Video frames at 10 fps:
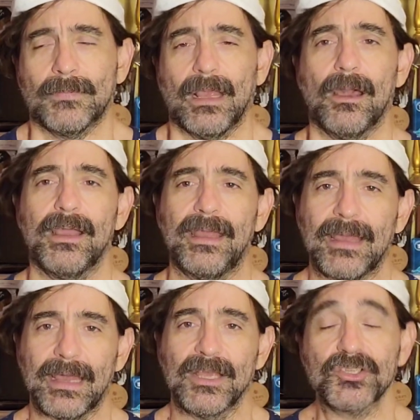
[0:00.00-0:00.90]
Oh,
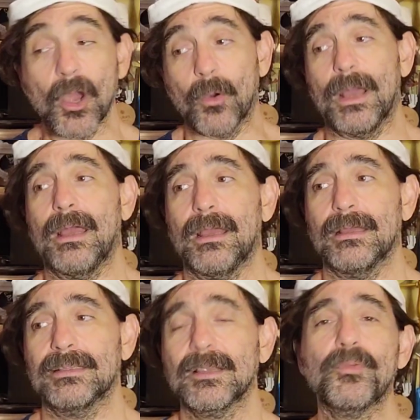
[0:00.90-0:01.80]
yeah. So,
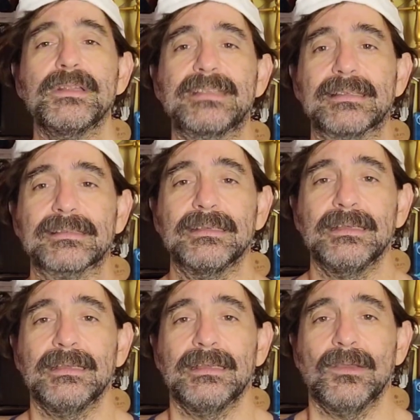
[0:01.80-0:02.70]
Sun Princess.
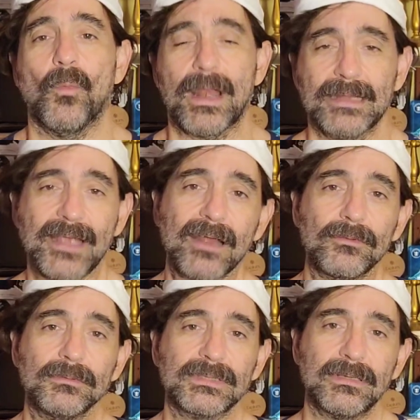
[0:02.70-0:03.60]
When I
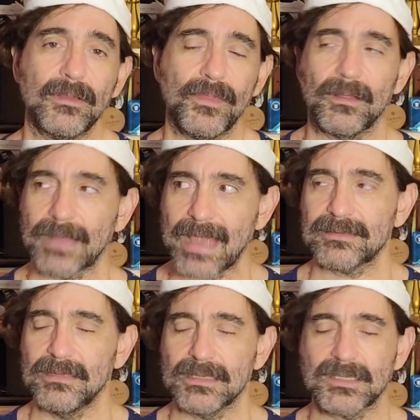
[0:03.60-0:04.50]
titled the last in the